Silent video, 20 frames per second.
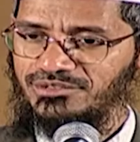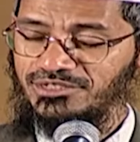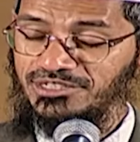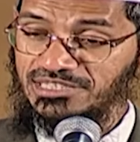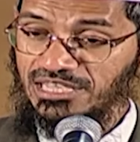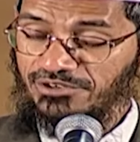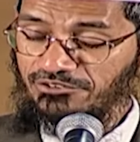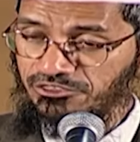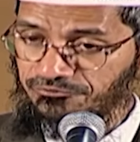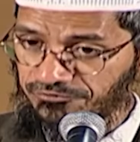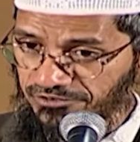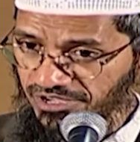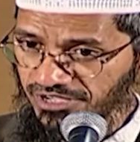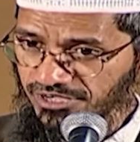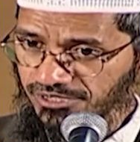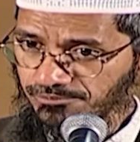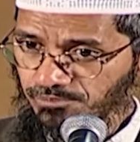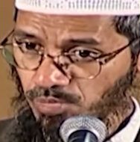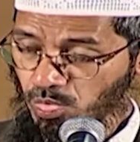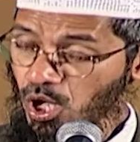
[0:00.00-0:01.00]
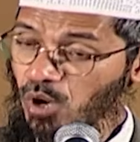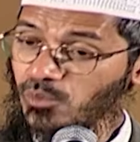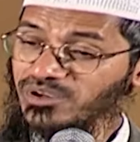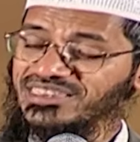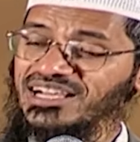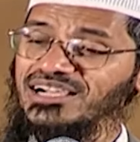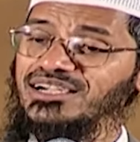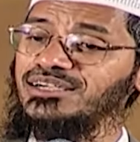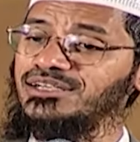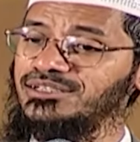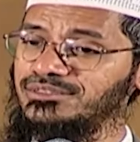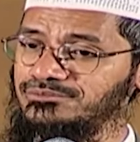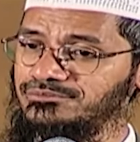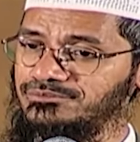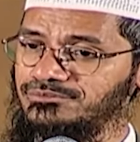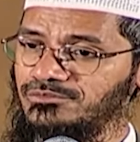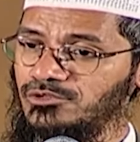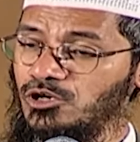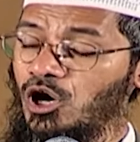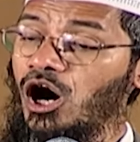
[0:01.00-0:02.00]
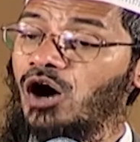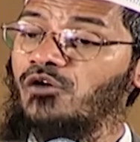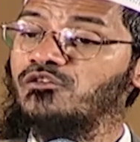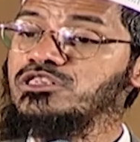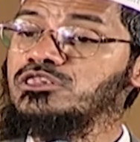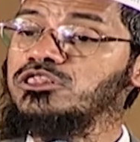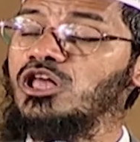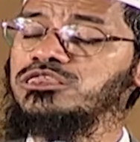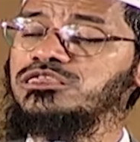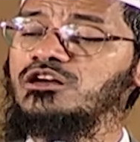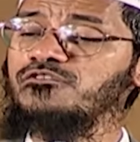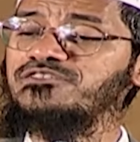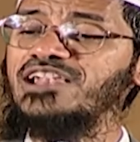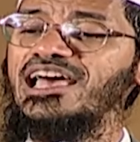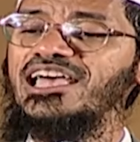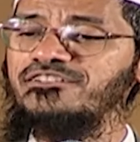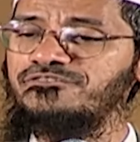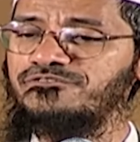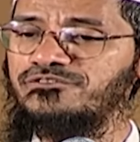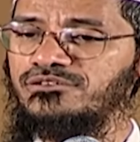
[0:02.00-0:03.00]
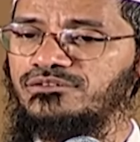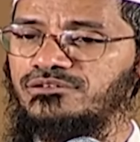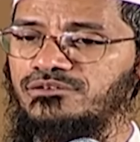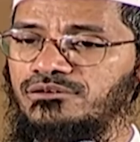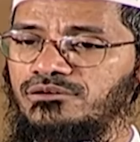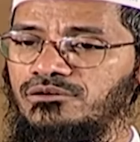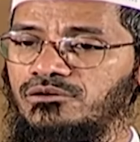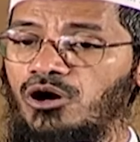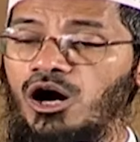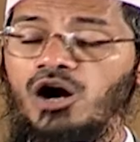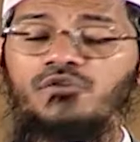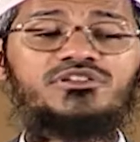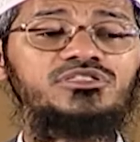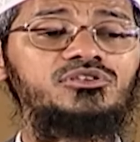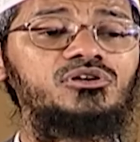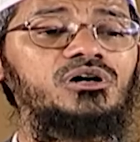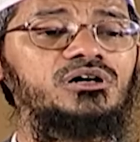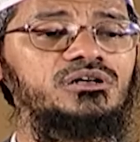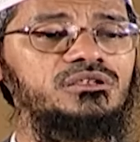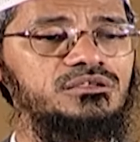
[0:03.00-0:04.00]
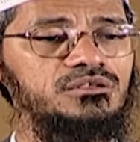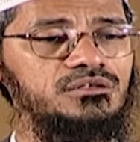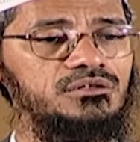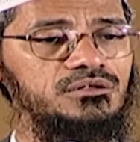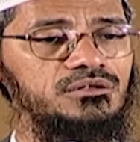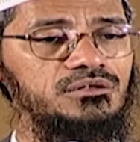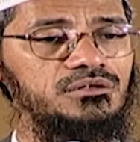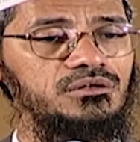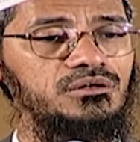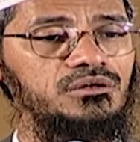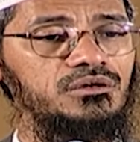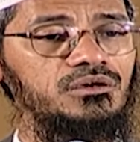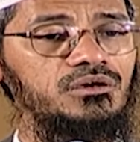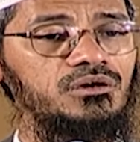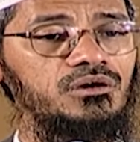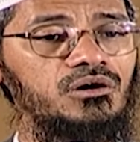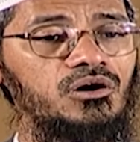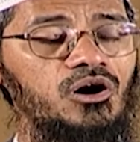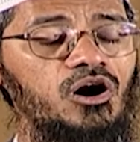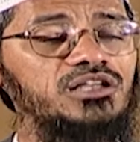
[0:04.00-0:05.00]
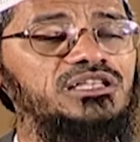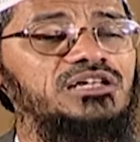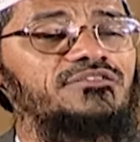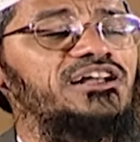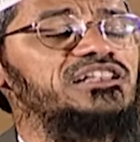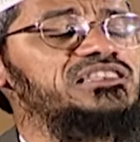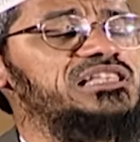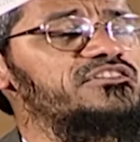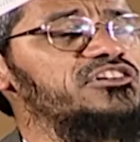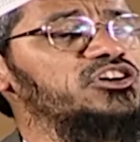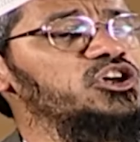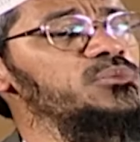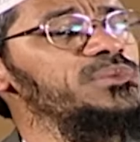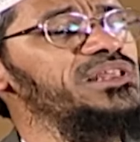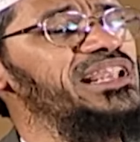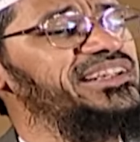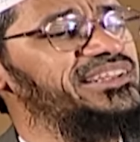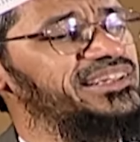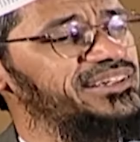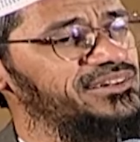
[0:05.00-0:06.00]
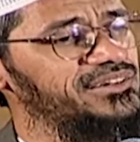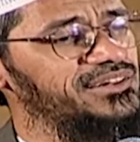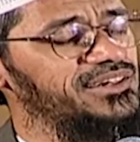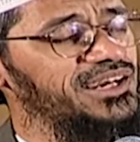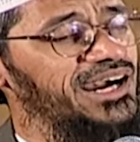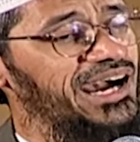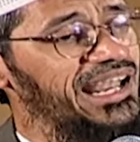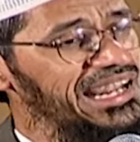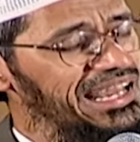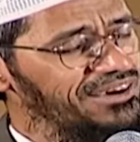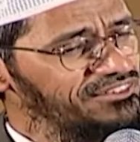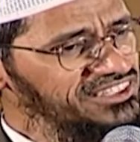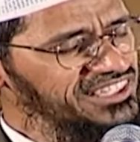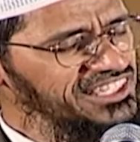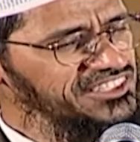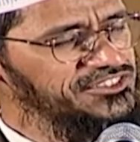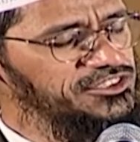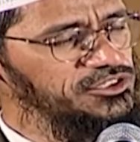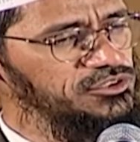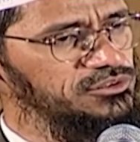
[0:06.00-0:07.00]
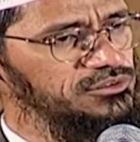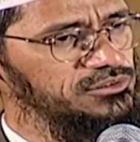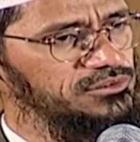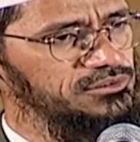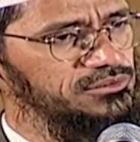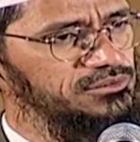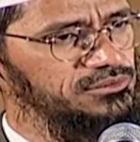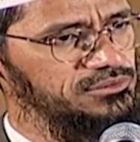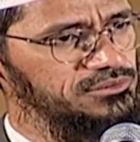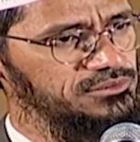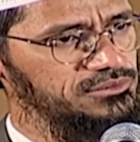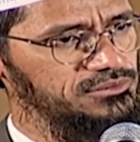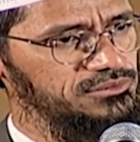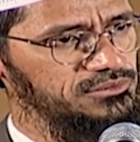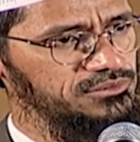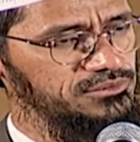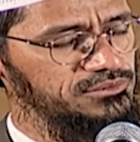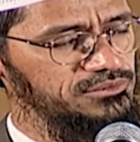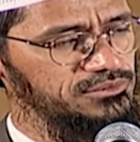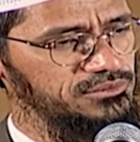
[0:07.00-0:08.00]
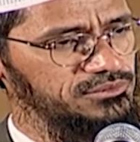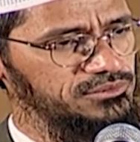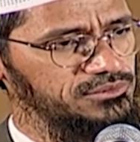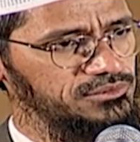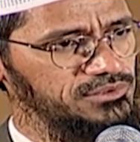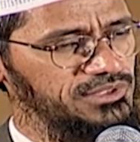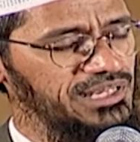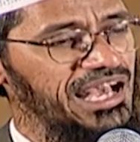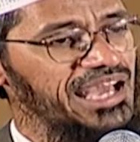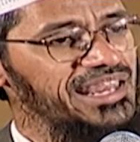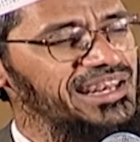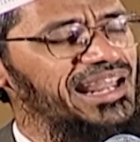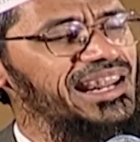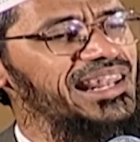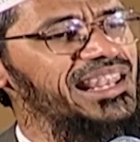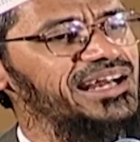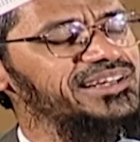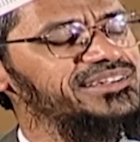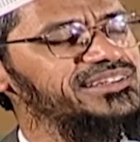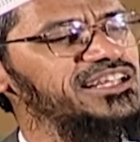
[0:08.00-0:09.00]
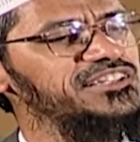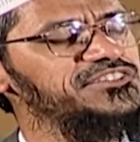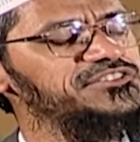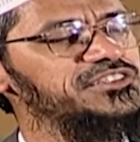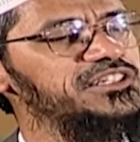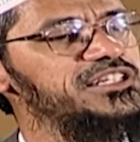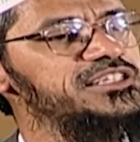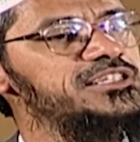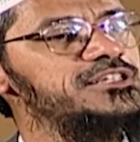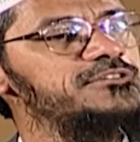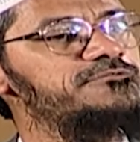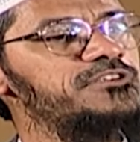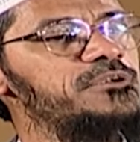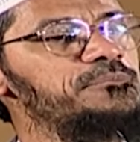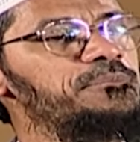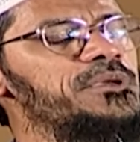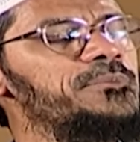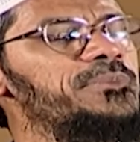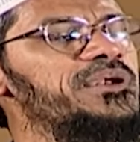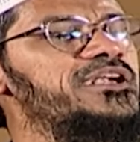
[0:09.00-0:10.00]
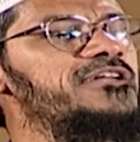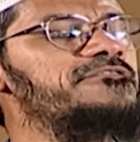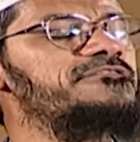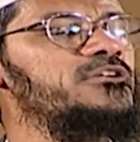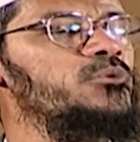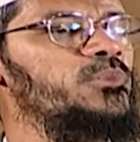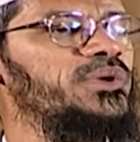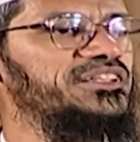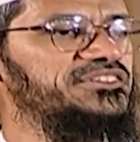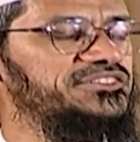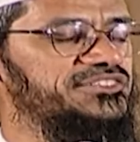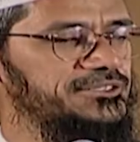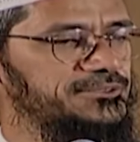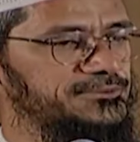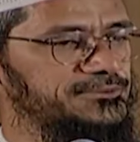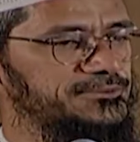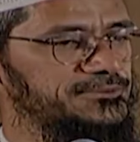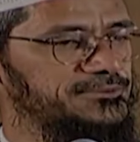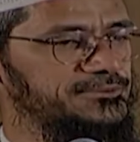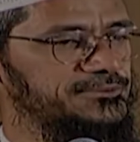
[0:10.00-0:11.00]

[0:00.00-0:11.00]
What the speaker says: either with fear or with hunger, or with loss of life, or with goods, or the wealth they've accumulated. Allah will test you. And Allah tests different people in different ways.